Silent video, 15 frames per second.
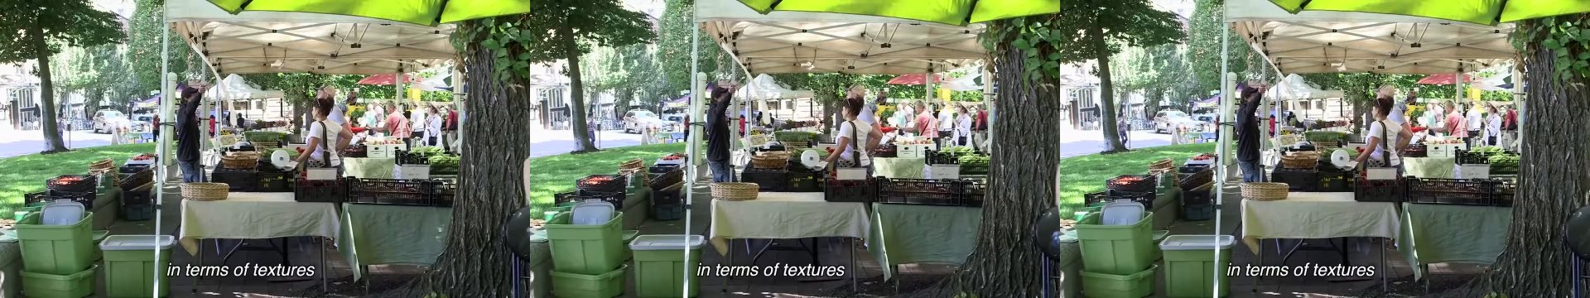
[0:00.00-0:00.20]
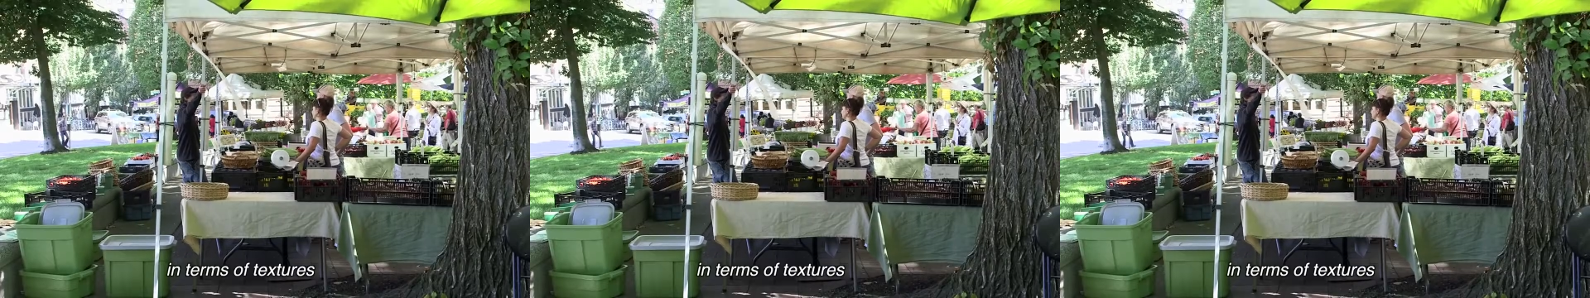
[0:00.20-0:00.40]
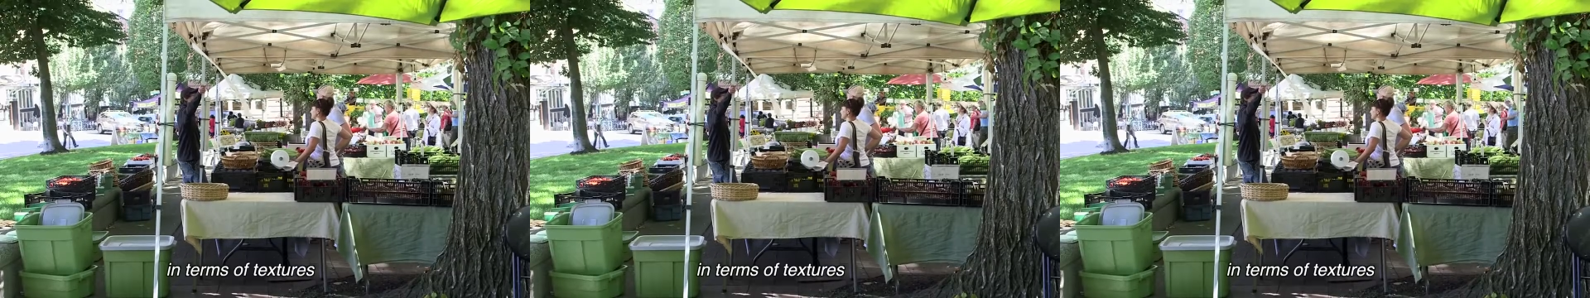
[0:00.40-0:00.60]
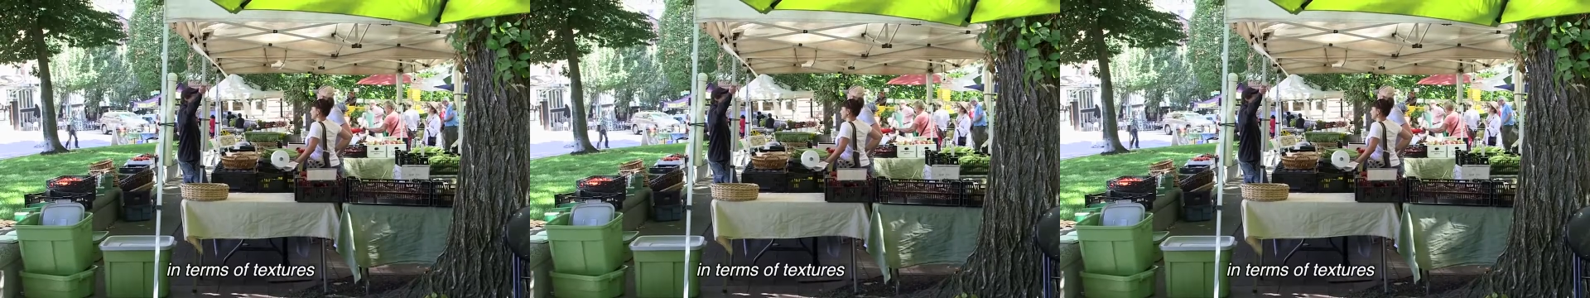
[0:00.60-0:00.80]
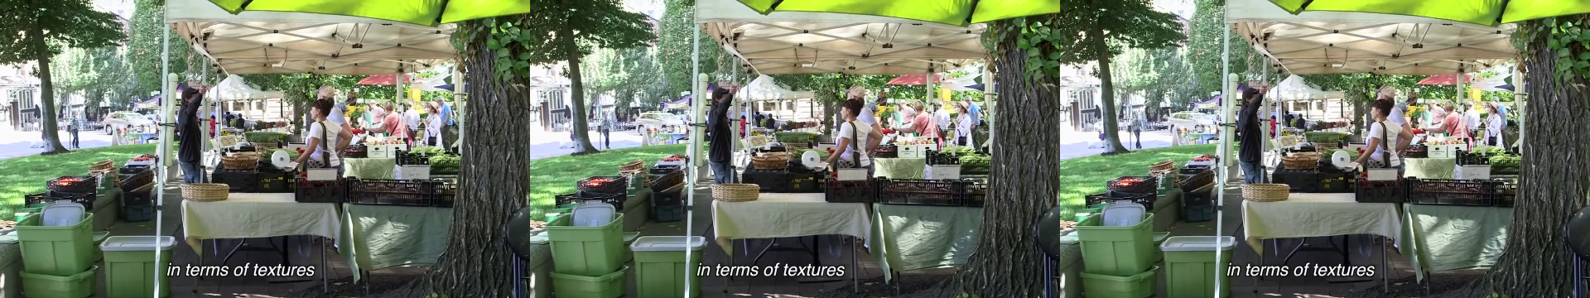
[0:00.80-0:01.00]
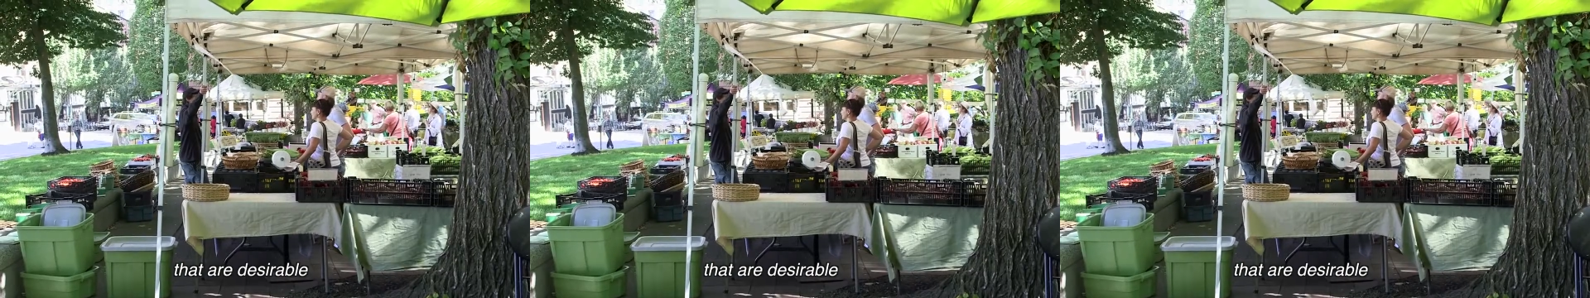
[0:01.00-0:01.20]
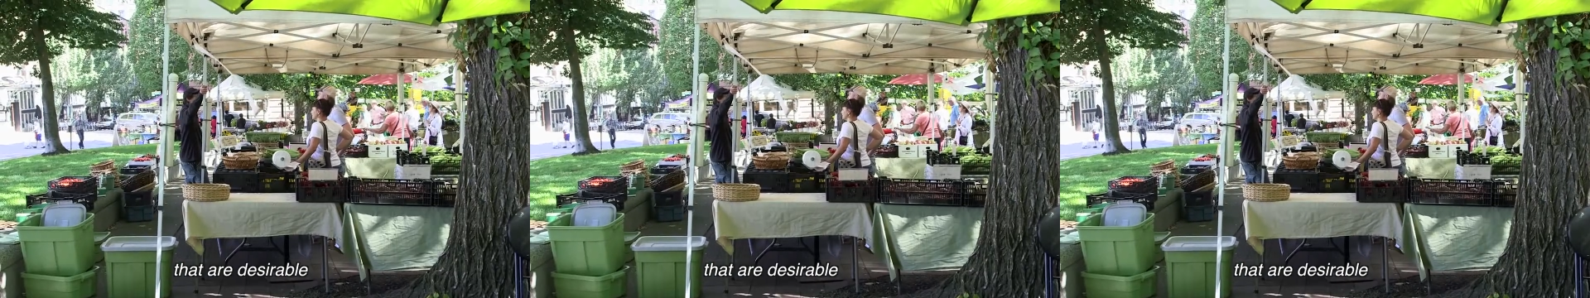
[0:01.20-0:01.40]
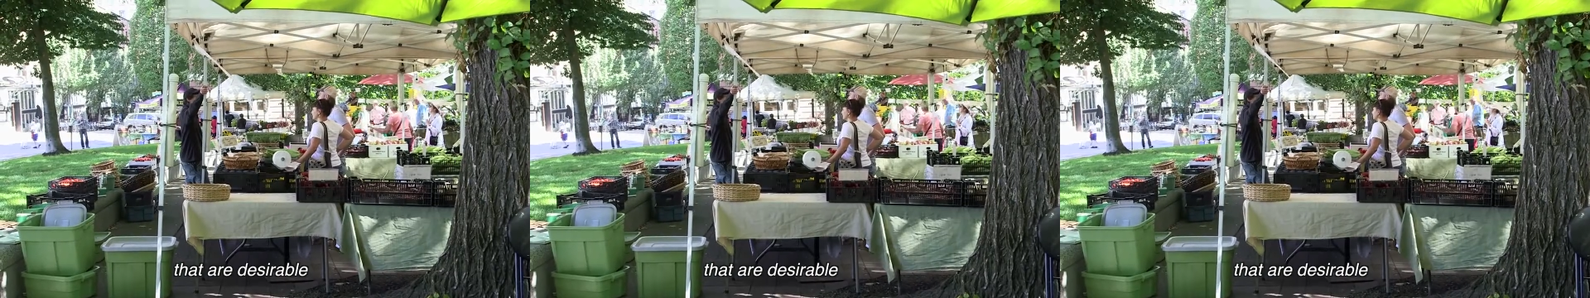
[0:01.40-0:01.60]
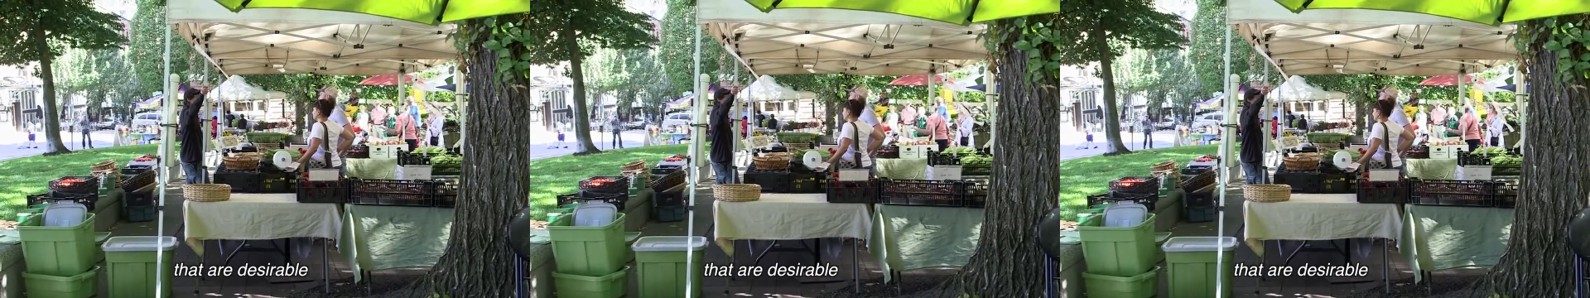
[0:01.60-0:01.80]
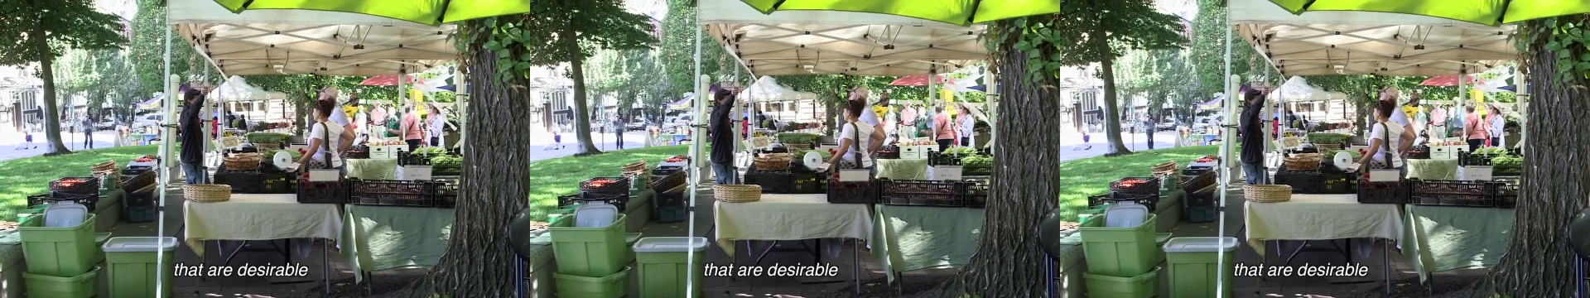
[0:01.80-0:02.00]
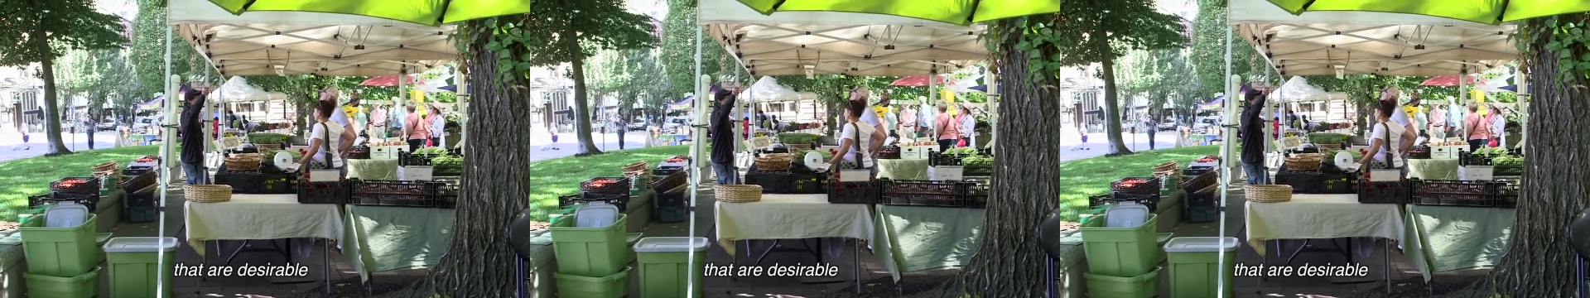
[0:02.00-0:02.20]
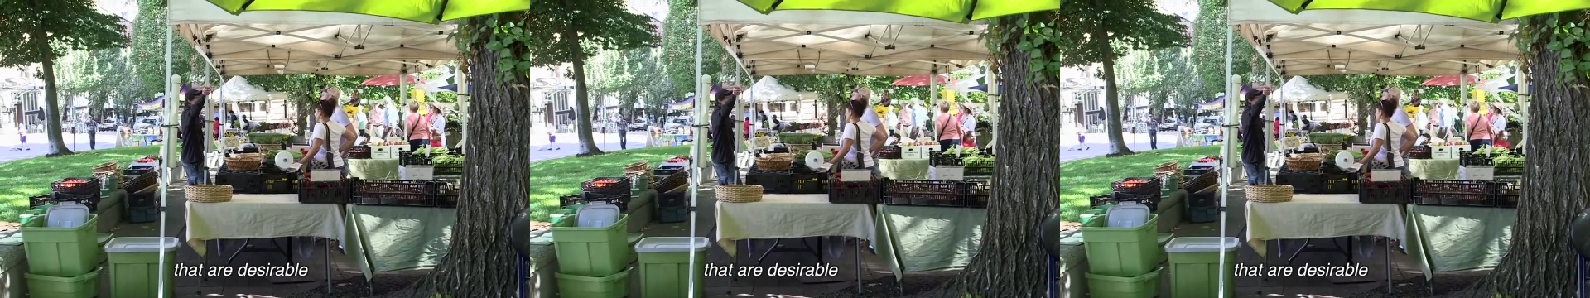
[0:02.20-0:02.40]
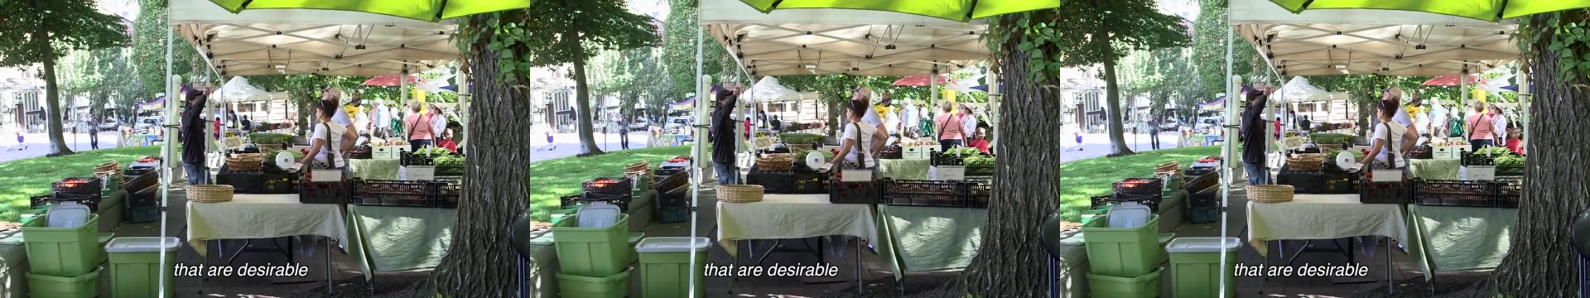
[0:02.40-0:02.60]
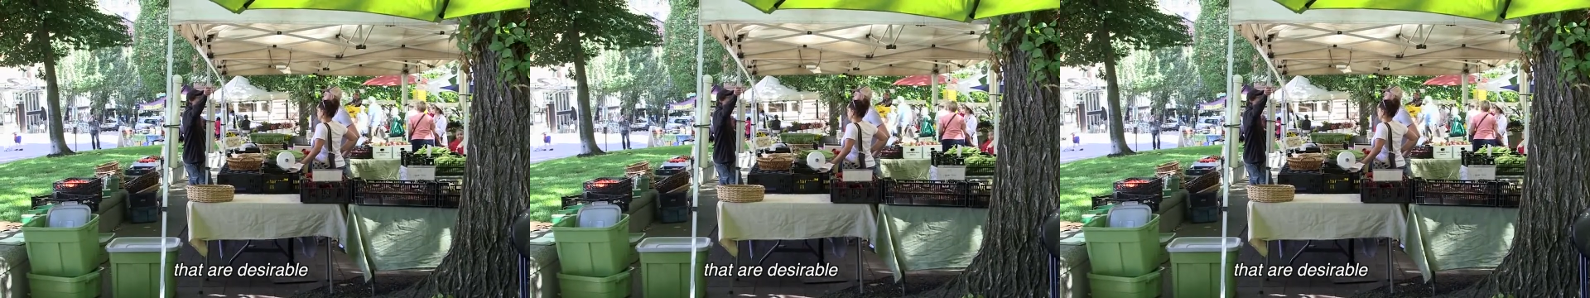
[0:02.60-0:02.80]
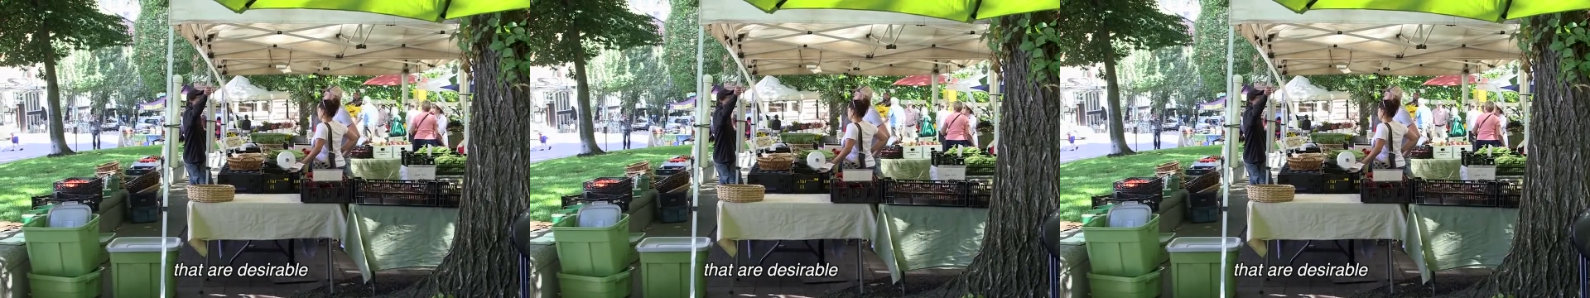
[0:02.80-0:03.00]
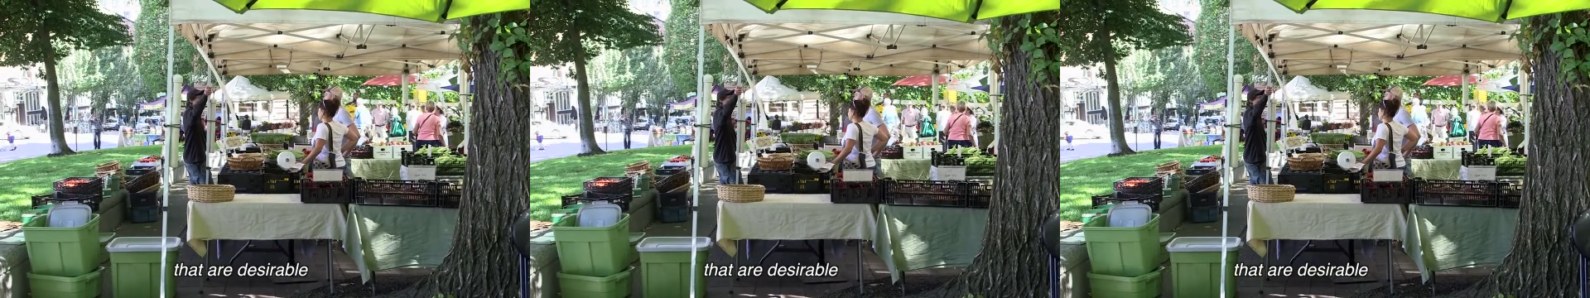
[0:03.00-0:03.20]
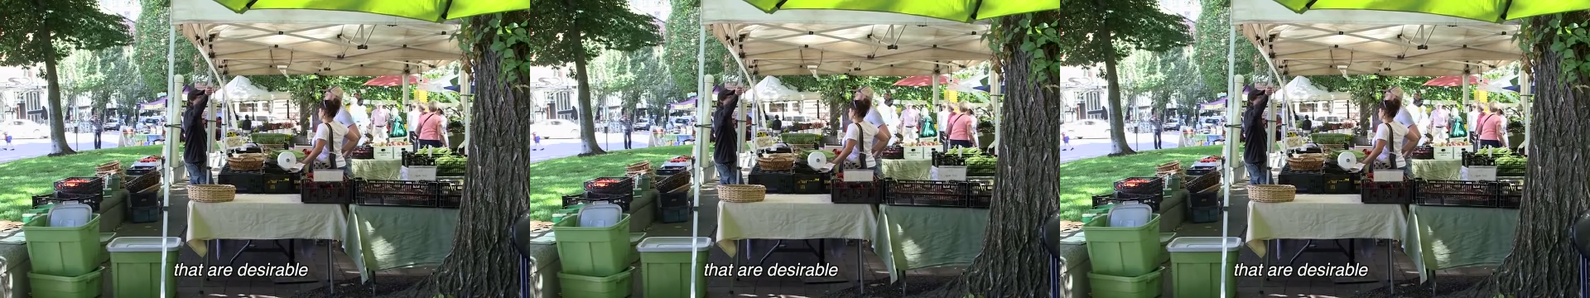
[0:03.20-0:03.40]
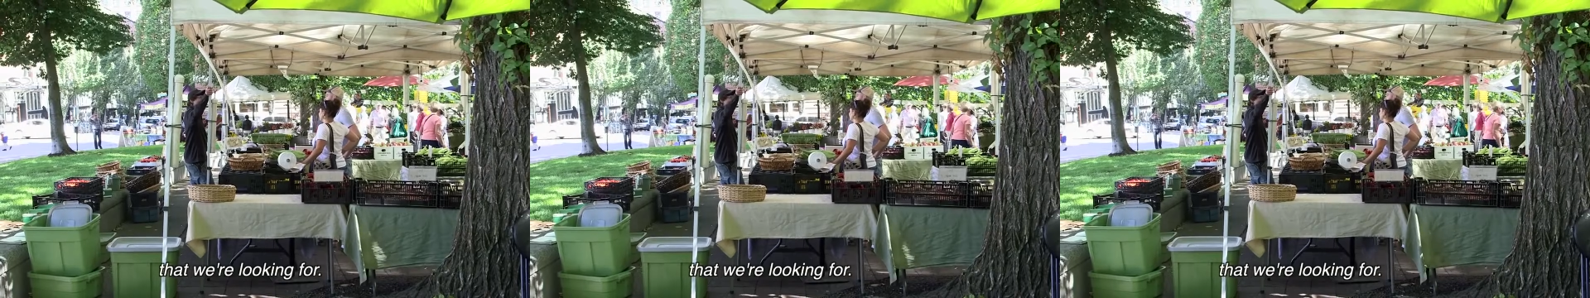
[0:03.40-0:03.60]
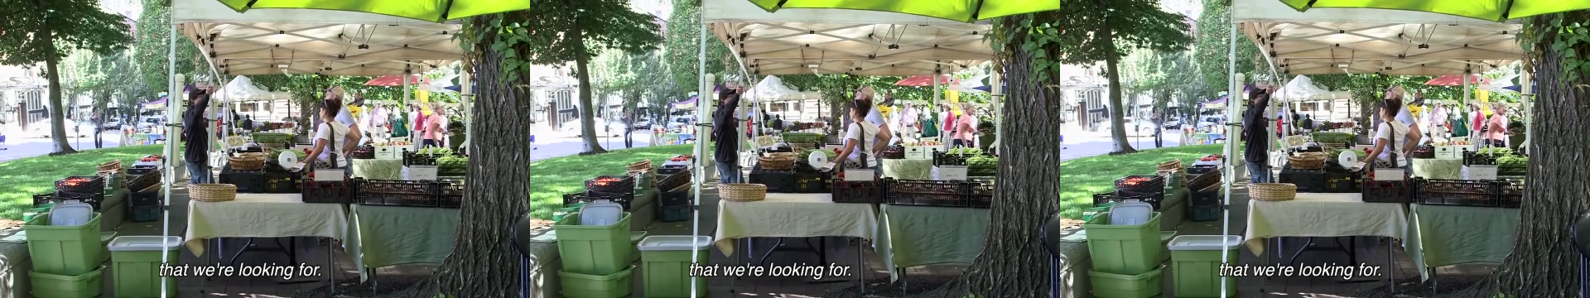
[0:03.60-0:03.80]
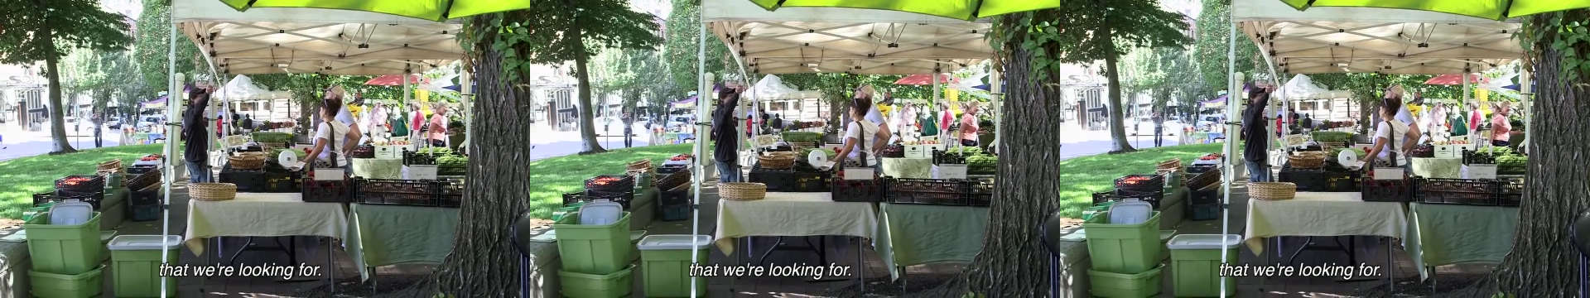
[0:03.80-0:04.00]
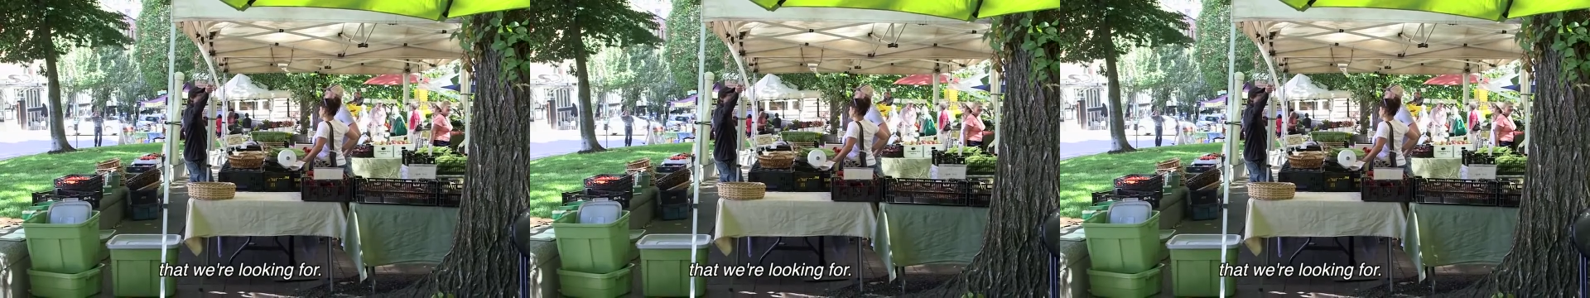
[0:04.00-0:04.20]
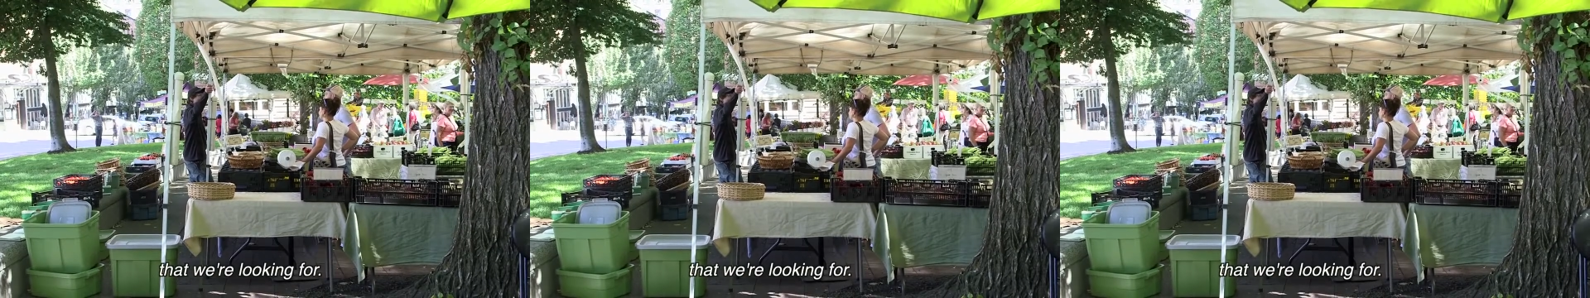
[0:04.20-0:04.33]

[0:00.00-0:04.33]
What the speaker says: Nobody's mouth can be seen.